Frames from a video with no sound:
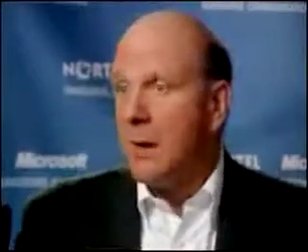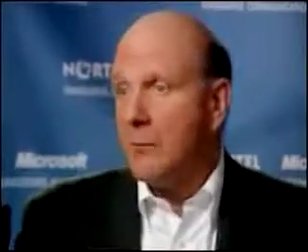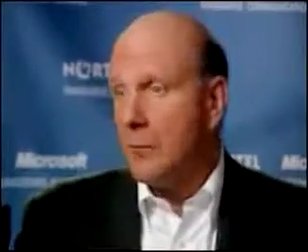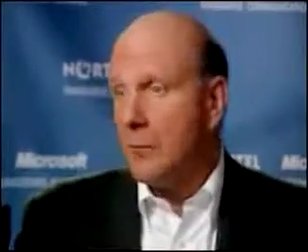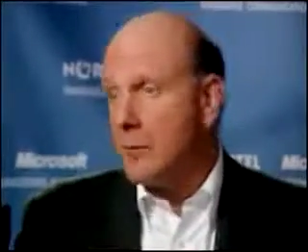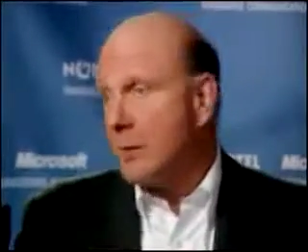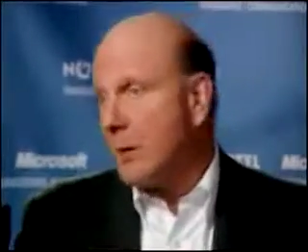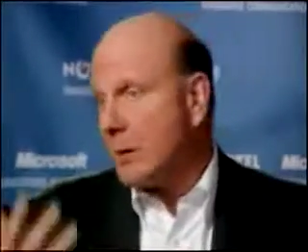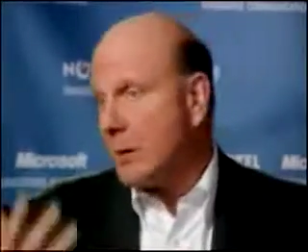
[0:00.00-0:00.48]

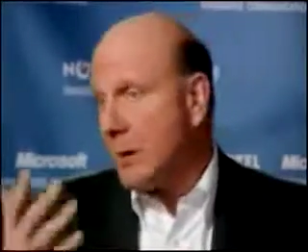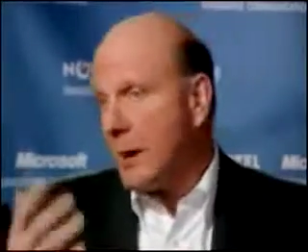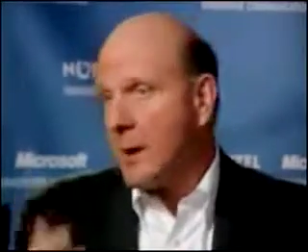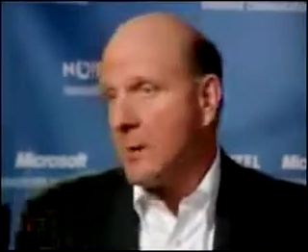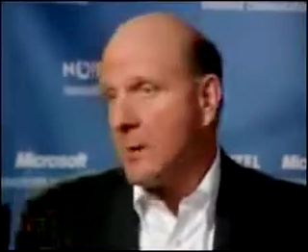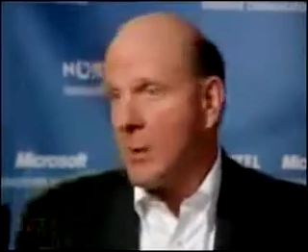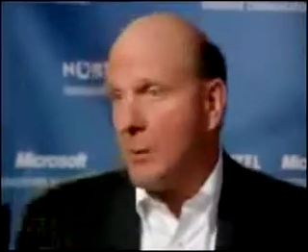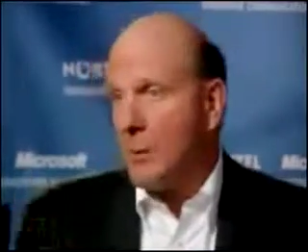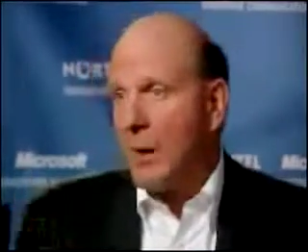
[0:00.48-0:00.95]
And we took,
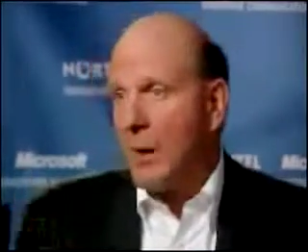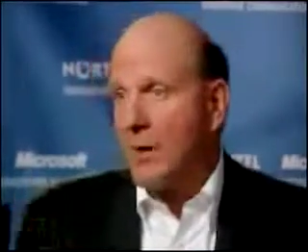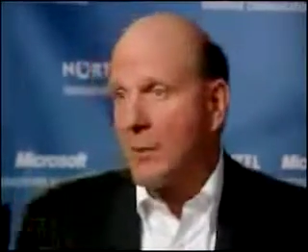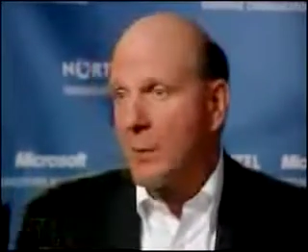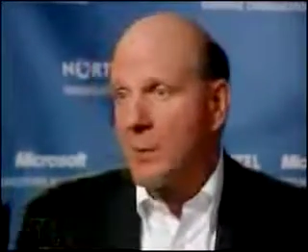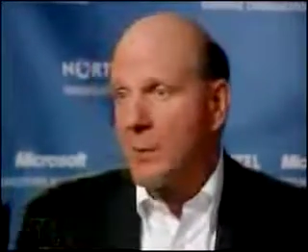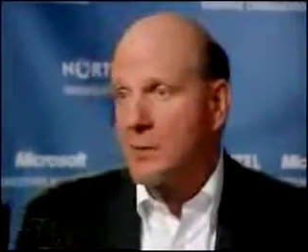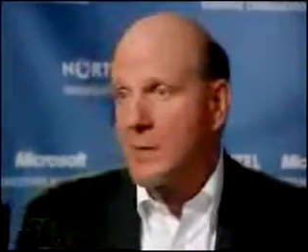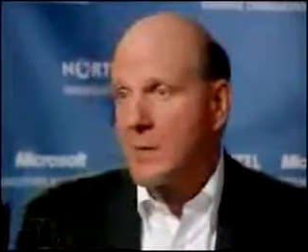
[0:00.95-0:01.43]
I don't know, but I
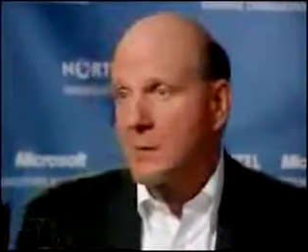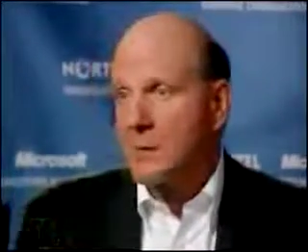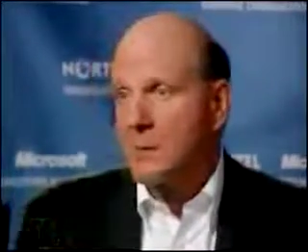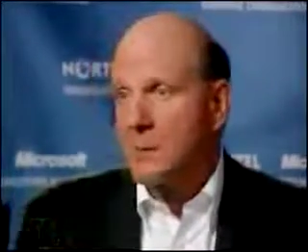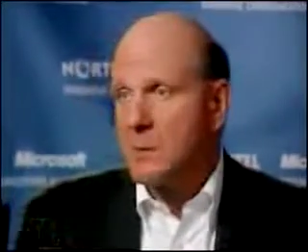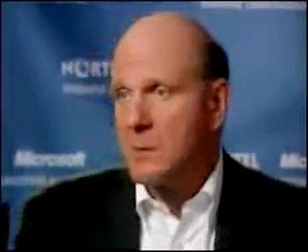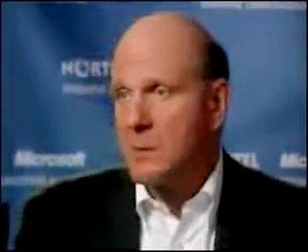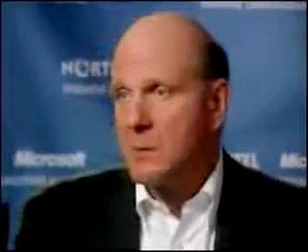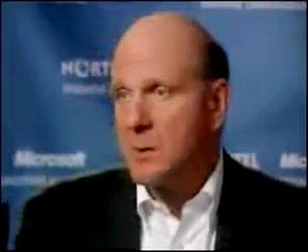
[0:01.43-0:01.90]
think most
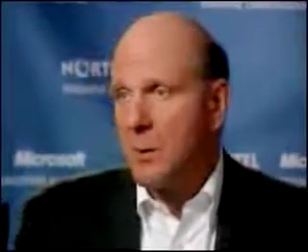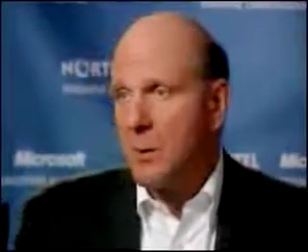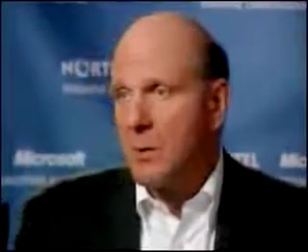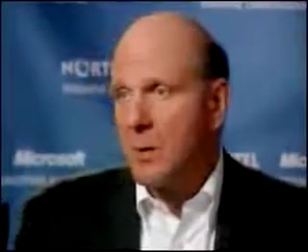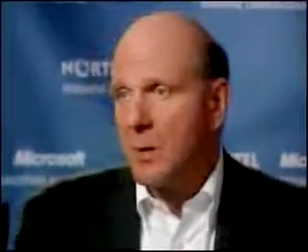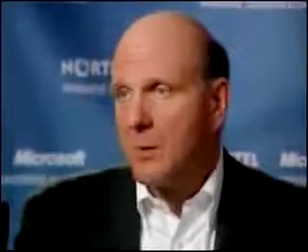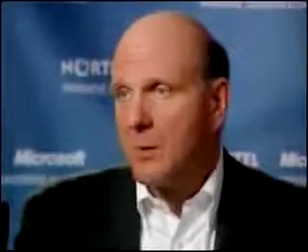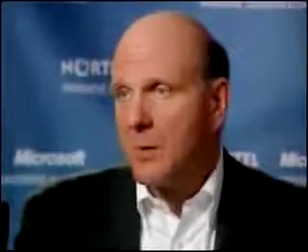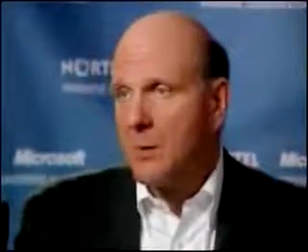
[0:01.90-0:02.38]
estimates would
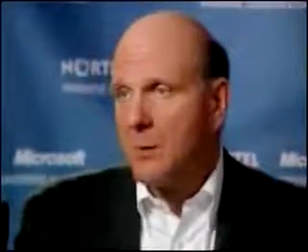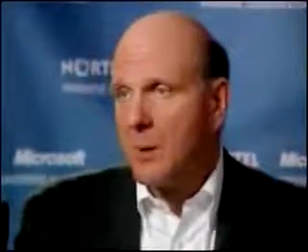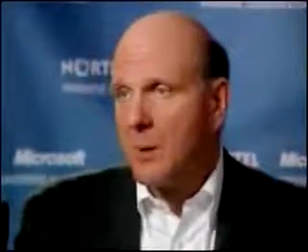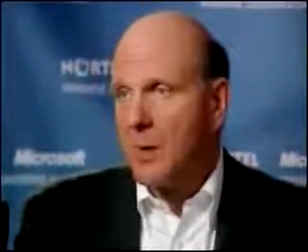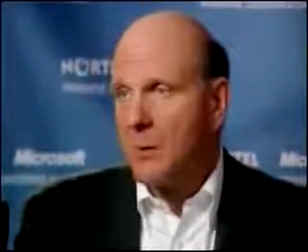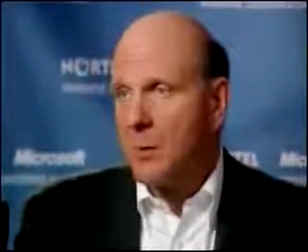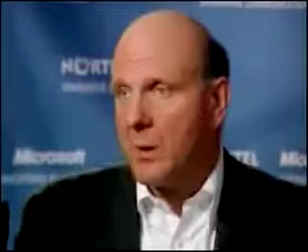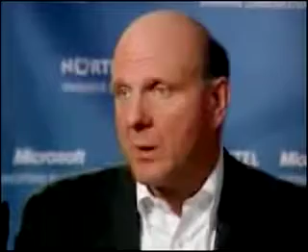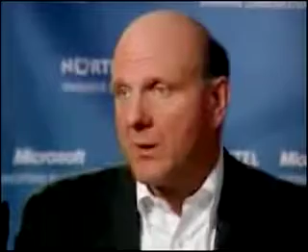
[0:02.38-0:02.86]
say we took about
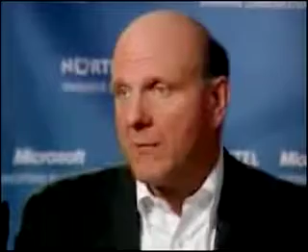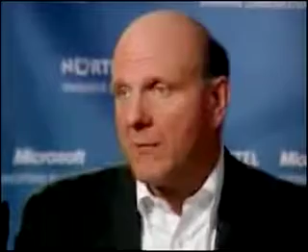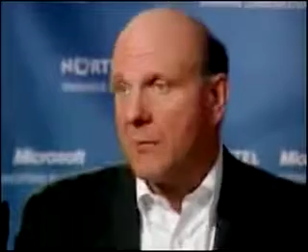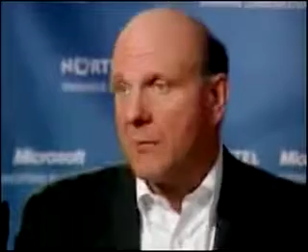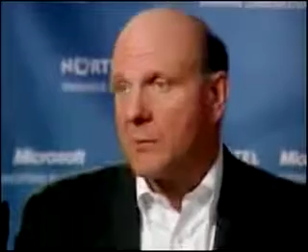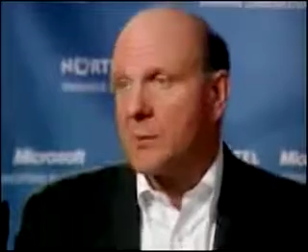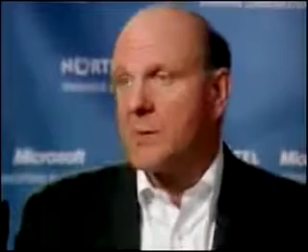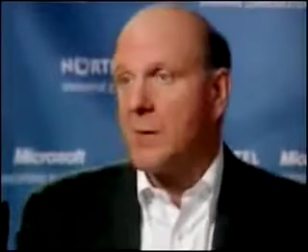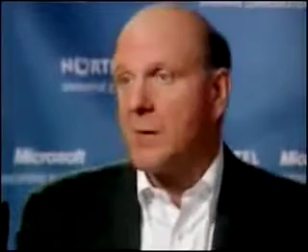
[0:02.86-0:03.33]
20,
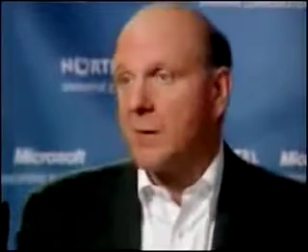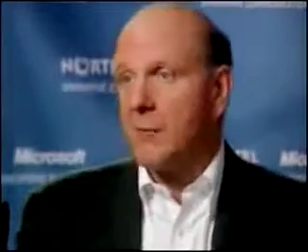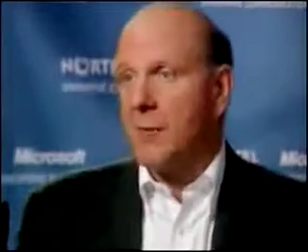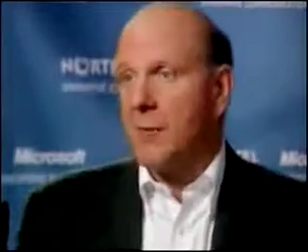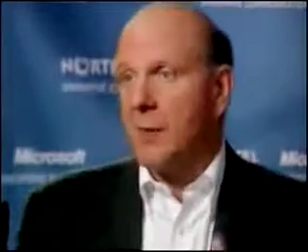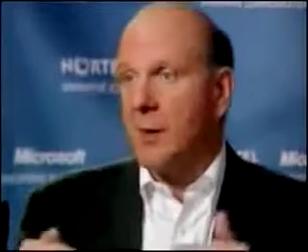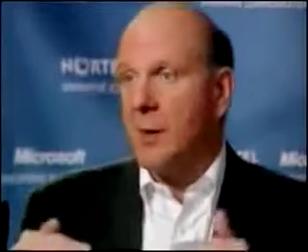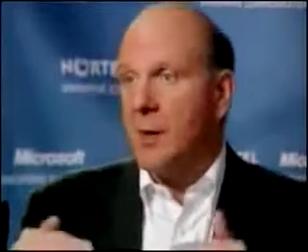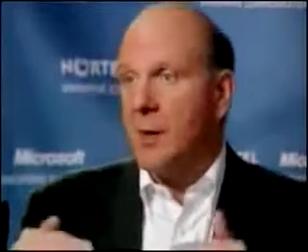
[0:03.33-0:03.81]
25%
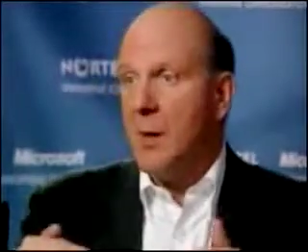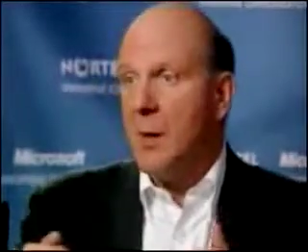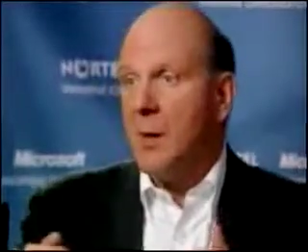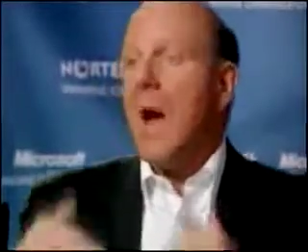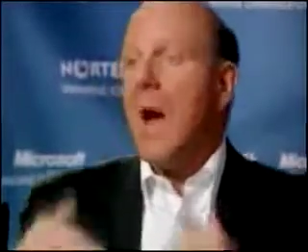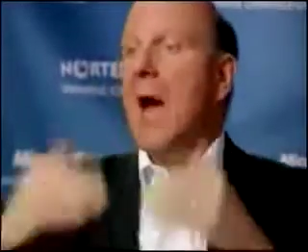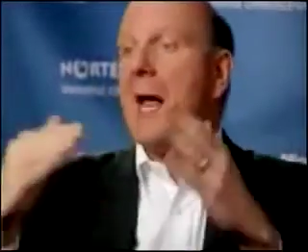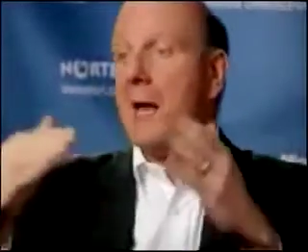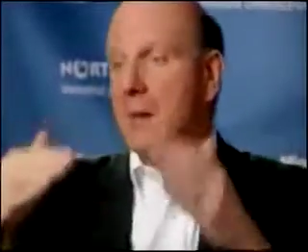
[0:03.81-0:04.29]
of the
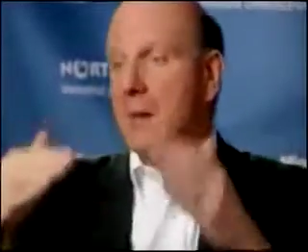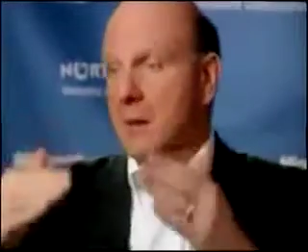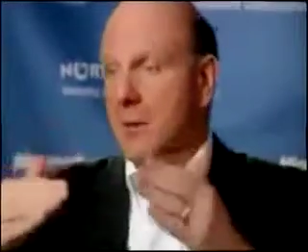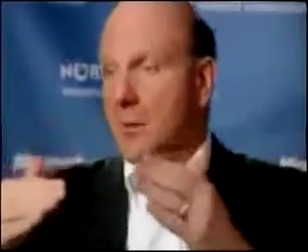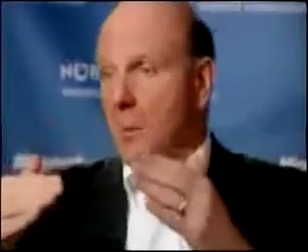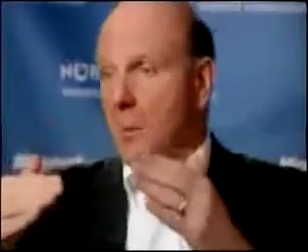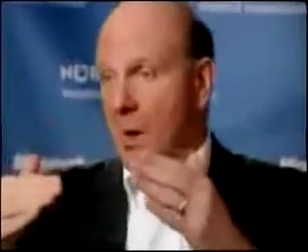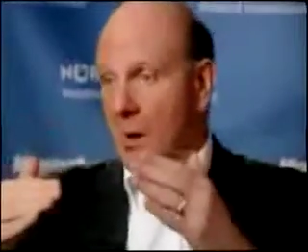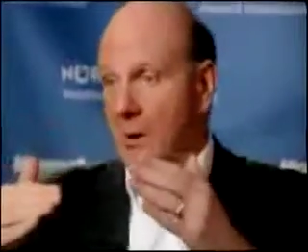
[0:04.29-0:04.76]
high
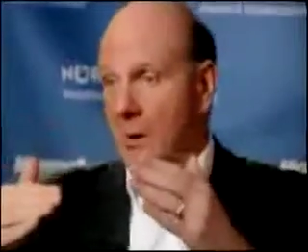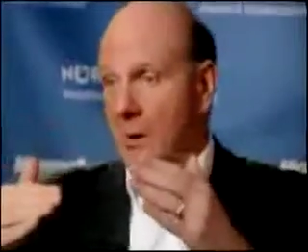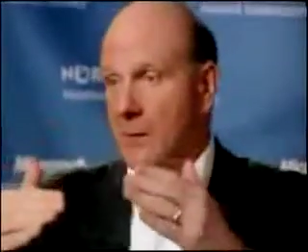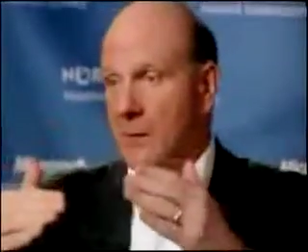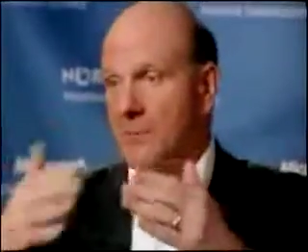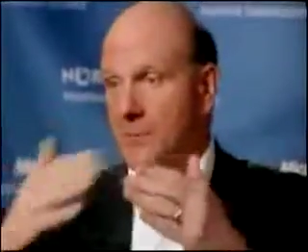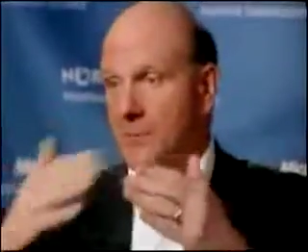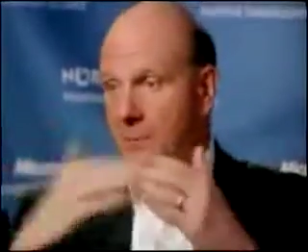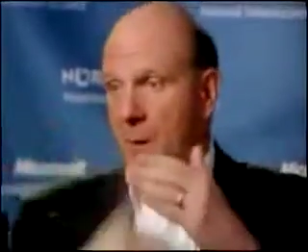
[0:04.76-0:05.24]
end of the market.